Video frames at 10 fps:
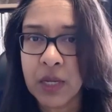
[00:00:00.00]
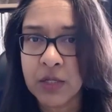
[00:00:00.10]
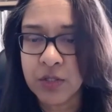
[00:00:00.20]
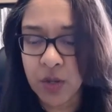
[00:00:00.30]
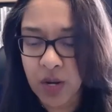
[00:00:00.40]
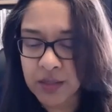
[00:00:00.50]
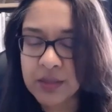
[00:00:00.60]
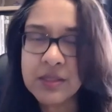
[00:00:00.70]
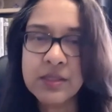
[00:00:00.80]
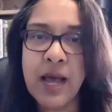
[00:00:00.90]
So
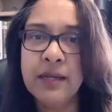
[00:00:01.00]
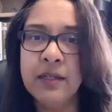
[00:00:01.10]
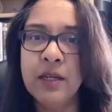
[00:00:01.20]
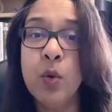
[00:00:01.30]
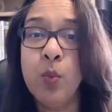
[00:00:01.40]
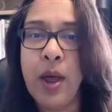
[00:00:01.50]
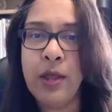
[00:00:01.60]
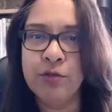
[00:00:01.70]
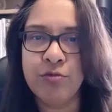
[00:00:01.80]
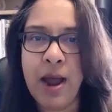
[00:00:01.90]
understanding where
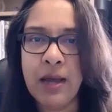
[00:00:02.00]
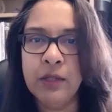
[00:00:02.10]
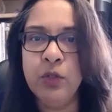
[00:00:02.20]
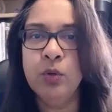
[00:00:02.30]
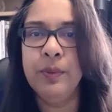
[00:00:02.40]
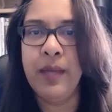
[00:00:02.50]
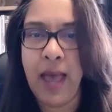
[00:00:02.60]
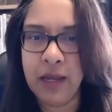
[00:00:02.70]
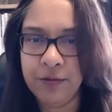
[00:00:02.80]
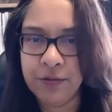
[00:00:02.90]
you're at and your
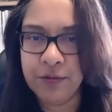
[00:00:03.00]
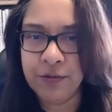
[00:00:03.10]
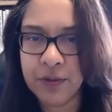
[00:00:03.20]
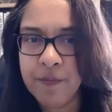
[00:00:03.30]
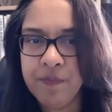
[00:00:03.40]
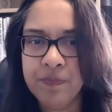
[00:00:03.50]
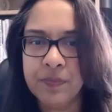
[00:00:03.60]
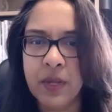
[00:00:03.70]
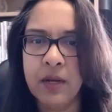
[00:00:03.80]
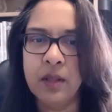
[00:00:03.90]
behaviors,
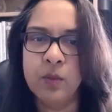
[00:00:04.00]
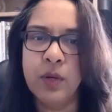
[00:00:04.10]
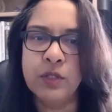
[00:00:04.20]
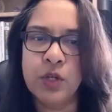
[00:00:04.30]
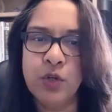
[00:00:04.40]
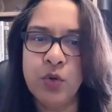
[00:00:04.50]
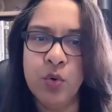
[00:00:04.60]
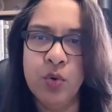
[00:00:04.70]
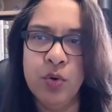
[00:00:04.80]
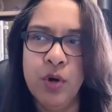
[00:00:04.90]
in other words,
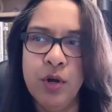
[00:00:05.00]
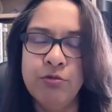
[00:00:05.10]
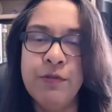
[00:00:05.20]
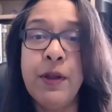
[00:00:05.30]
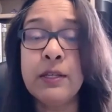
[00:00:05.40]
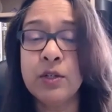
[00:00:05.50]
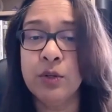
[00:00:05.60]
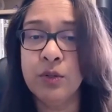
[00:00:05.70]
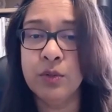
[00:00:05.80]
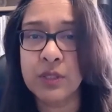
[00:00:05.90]
you're reflecting
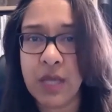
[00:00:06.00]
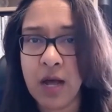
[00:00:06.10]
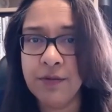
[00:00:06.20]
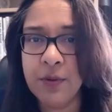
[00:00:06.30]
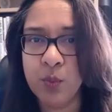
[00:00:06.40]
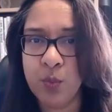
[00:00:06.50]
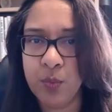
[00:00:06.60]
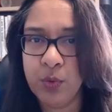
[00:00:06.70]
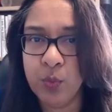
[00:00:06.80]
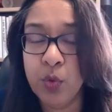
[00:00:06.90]
on yourself and
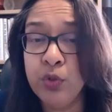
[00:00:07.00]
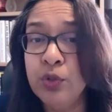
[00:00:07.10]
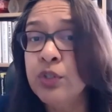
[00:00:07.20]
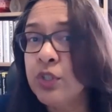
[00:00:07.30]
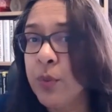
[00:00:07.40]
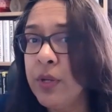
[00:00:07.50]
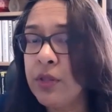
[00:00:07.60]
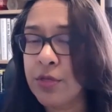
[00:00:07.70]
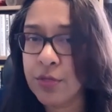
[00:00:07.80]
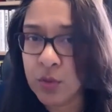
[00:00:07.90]
what you're doing,
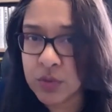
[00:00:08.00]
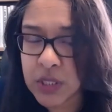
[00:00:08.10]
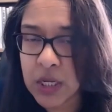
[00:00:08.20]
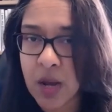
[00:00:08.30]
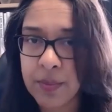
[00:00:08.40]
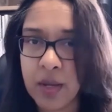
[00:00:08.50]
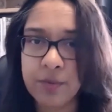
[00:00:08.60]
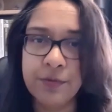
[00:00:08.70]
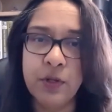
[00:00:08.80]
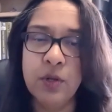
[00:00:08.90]
the thoughts that are coming
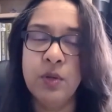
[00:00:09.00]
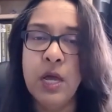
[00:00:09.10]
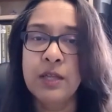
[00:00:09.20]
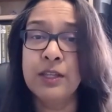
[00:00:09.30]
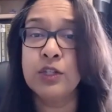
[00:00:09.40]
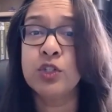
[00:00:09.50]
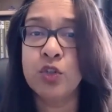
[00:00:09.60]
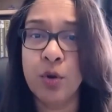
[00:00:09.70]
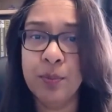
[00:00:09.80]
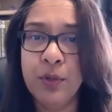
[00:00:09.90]
up for you that
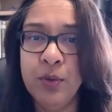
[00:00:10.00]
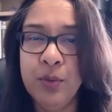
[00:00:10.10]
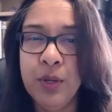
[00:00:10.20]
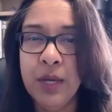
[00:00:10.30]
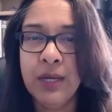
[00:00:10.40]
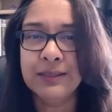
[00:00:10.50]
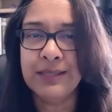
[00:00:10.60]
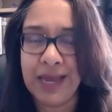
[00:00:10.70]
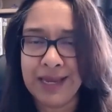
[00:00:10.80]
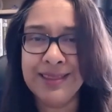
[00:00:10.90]
stop you
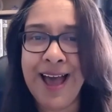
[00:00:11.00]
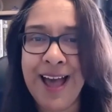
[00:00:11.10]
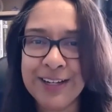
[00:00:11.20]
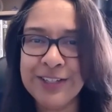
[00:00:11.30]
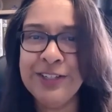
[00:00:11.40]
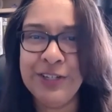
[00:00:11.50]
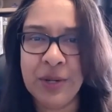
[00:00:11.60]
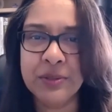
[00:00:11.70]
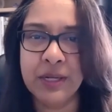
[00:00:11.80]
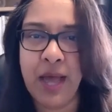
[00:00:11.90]
taking that action that you know
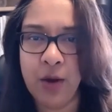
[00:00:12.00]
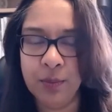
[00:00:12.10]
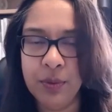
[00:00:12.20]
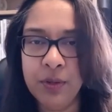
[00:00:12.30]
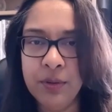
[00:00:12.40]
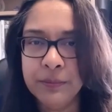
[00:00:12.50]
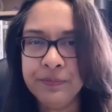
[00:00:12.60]
is going to help you.